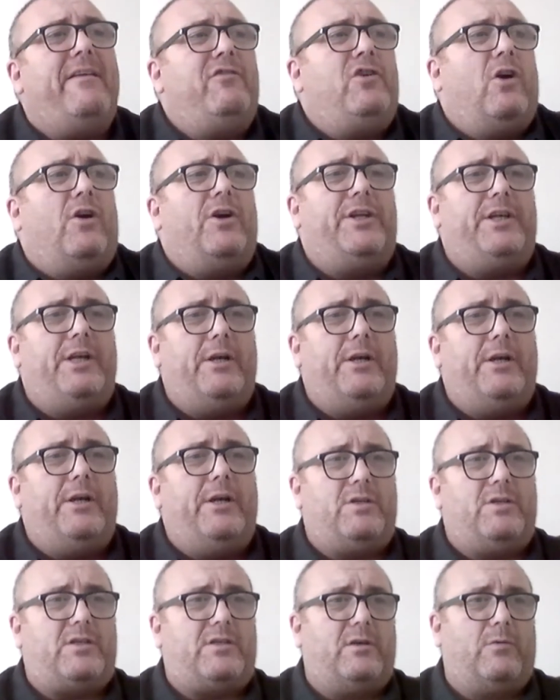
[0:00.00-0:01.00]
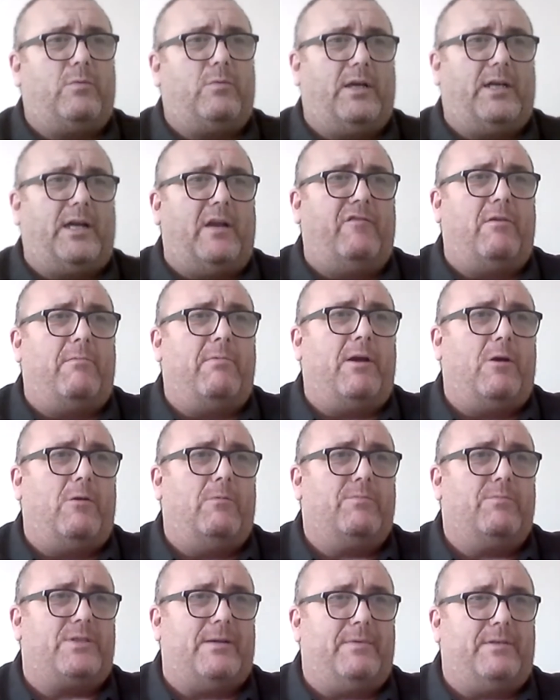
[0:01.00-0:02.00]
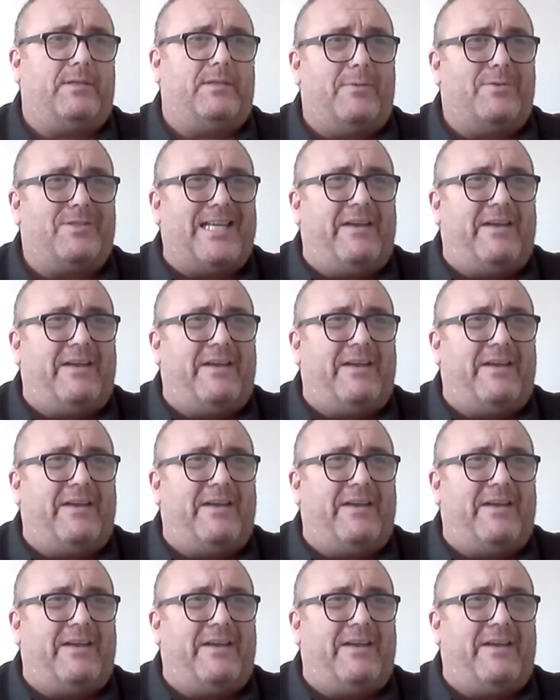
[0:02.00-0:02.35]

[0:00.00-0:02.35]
They've got used to working from home sometimes.